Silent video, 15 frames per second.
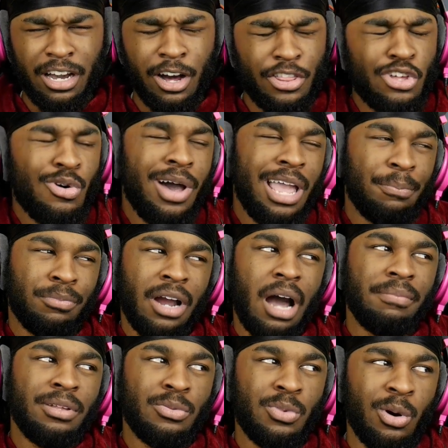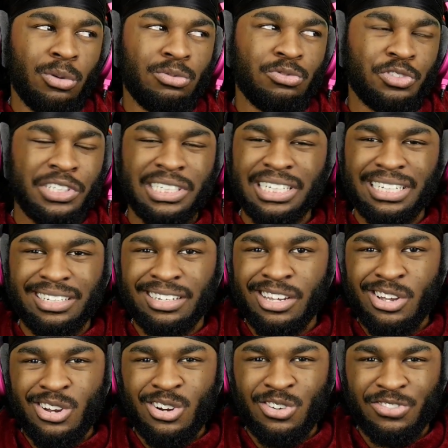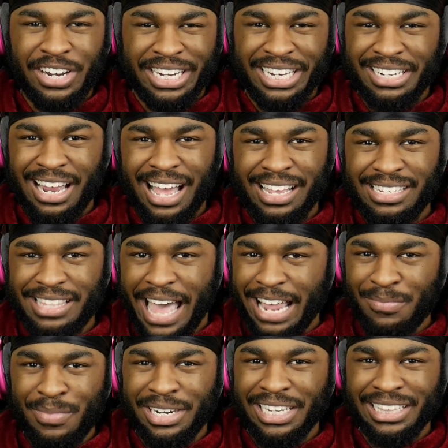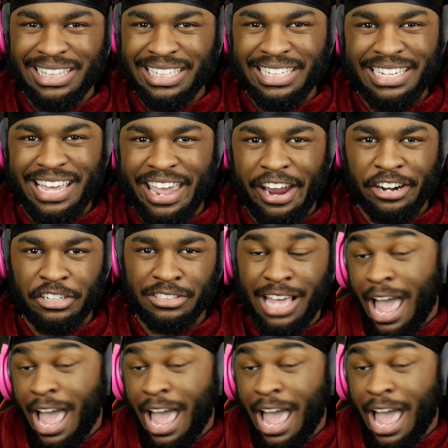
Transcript: Although I probably won't really recognize that many League characters.